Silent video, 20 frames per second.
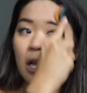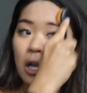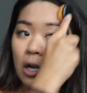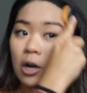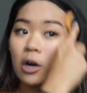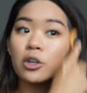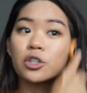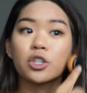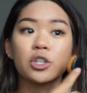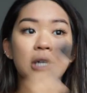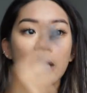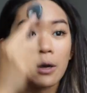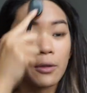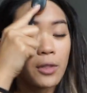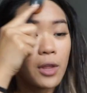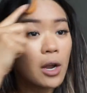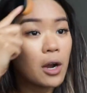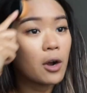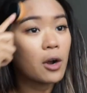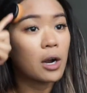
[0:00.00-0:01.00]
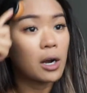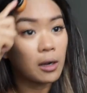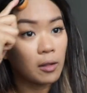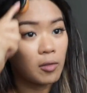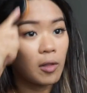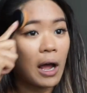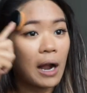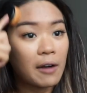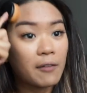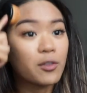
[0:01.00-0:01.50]
culture down there, and a
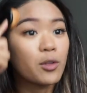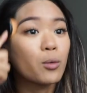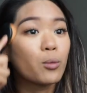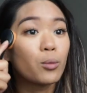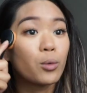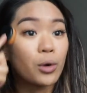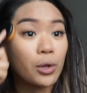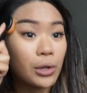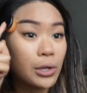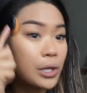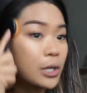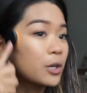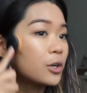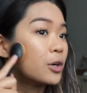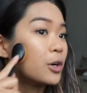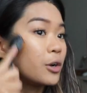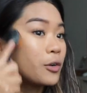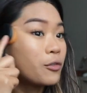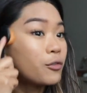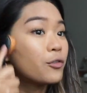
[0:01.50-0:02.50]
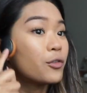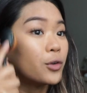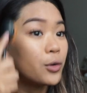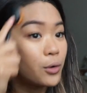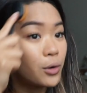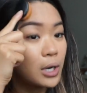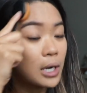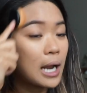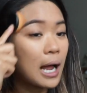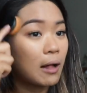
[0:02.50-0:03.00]
lot of the really good
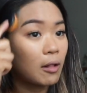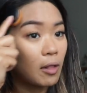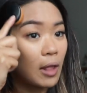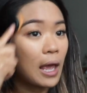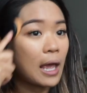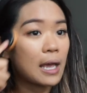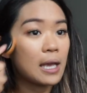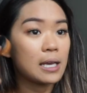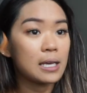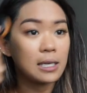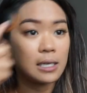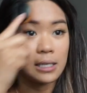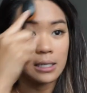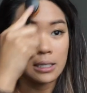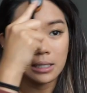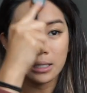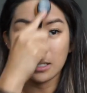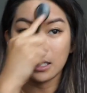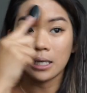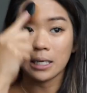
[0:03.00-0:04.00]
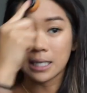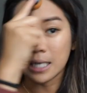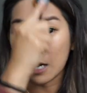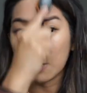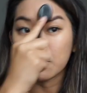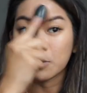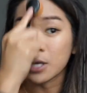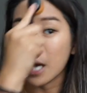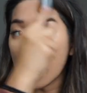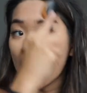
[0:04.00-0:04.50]
food in LA is in
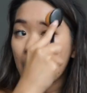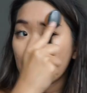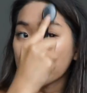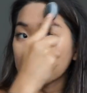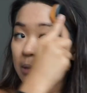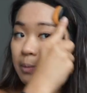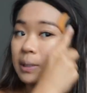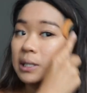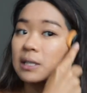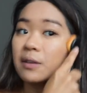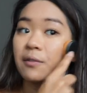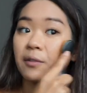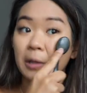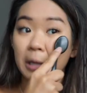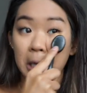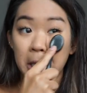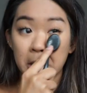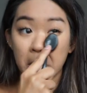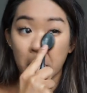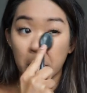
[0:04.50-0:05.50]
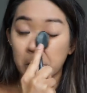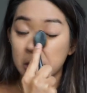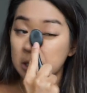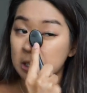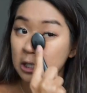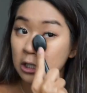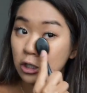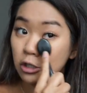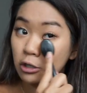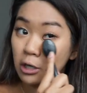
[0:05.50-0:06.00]
downtown, specifically in the arts
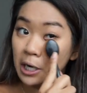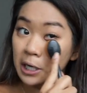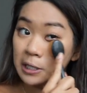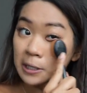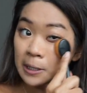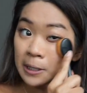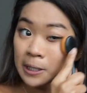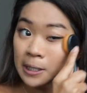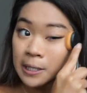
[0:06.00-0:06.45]
district.